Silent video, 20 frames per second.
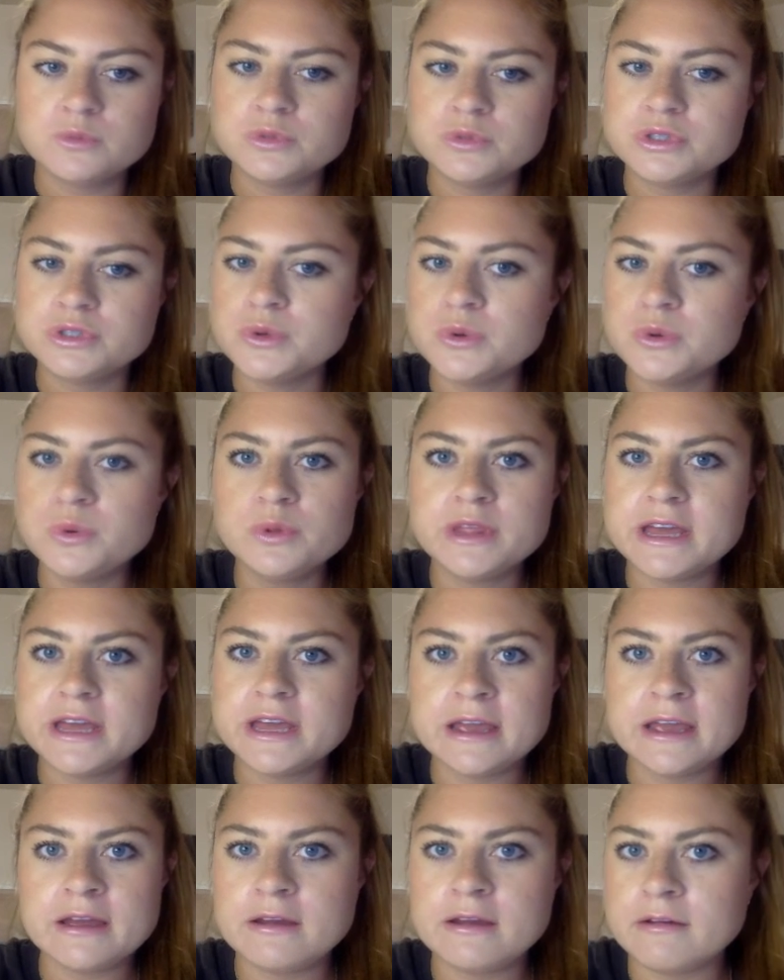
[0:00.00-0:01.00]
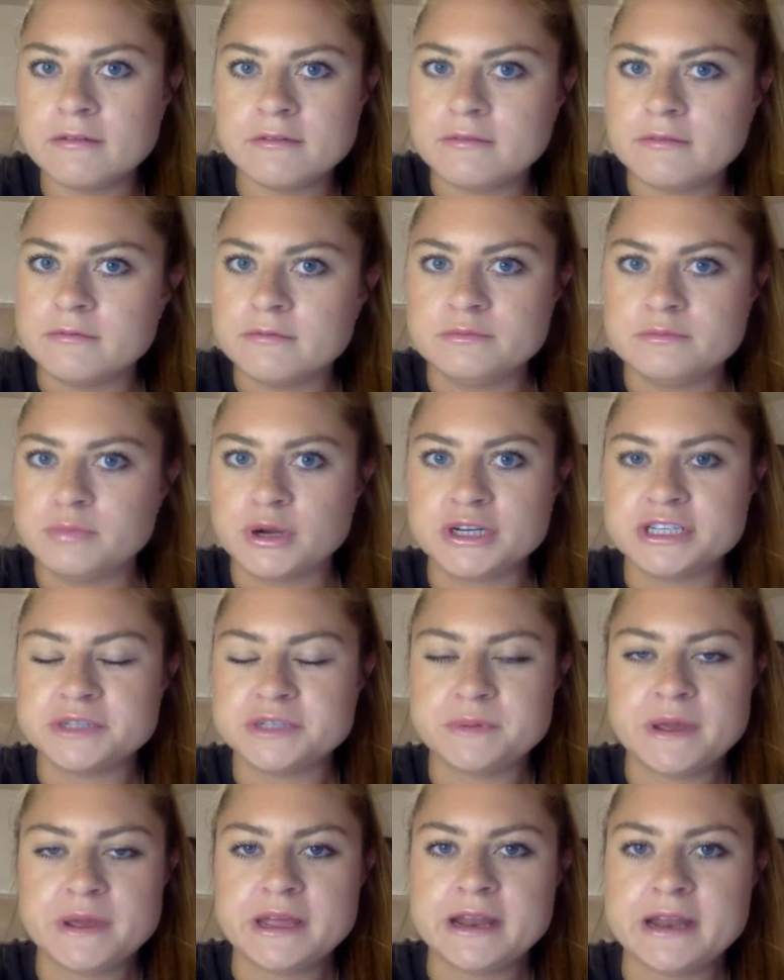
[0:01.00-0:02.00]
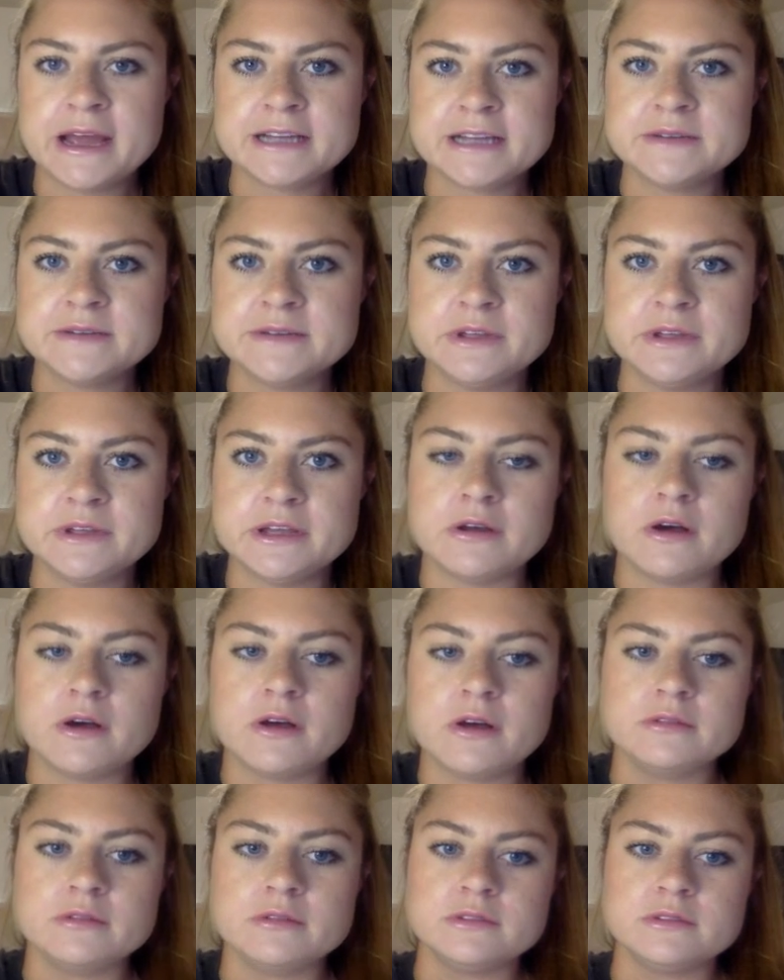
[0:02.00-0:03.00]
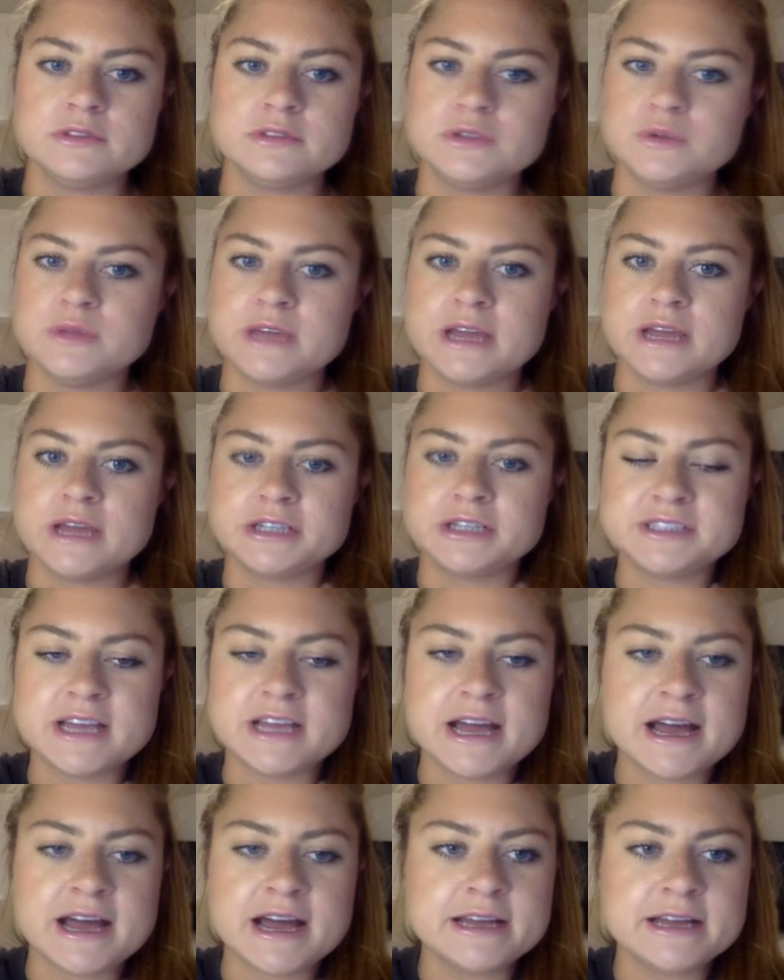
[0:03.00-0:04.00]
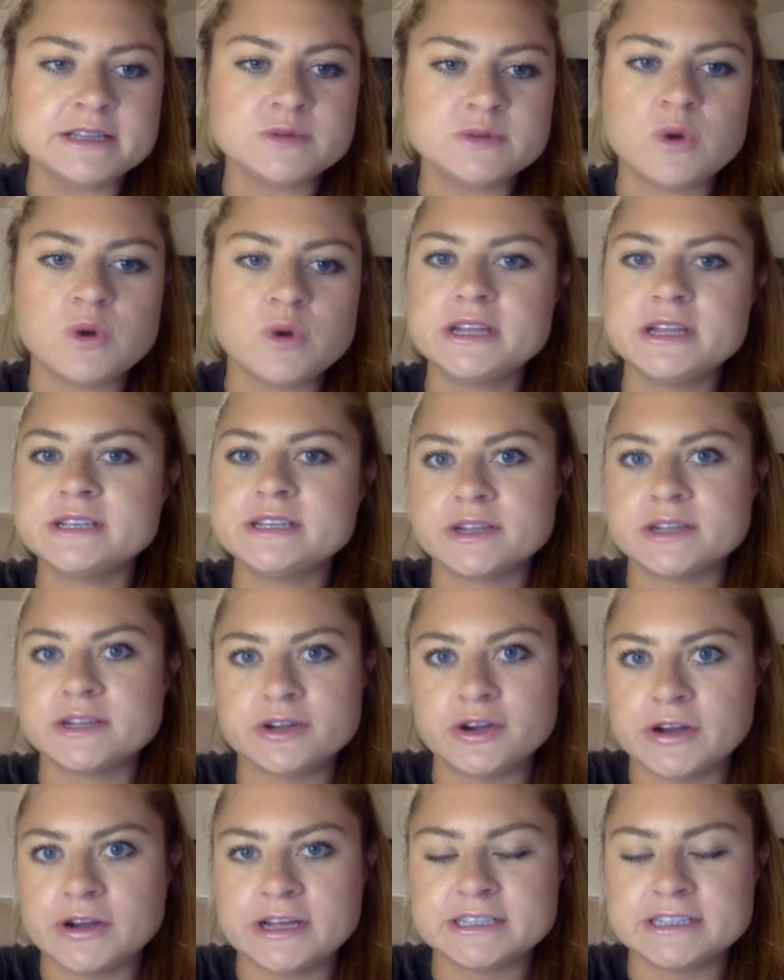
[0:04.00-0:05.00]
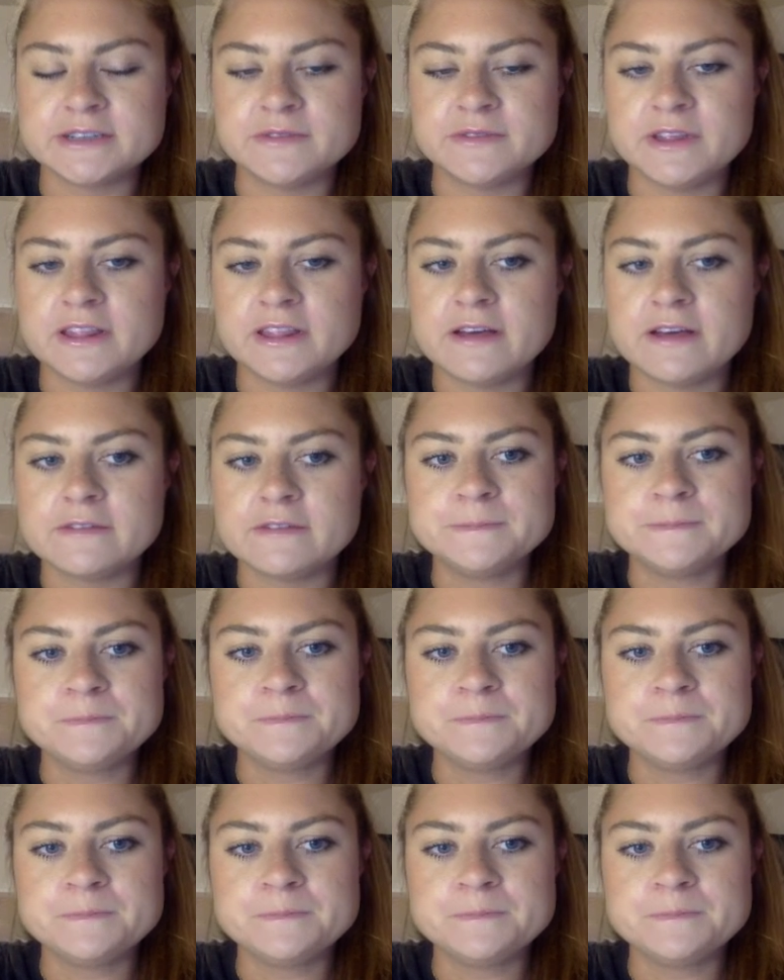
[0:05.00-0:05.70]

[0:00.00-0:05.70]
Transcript: Do they participate in activity at all? Do they exercise? What is their current activity level?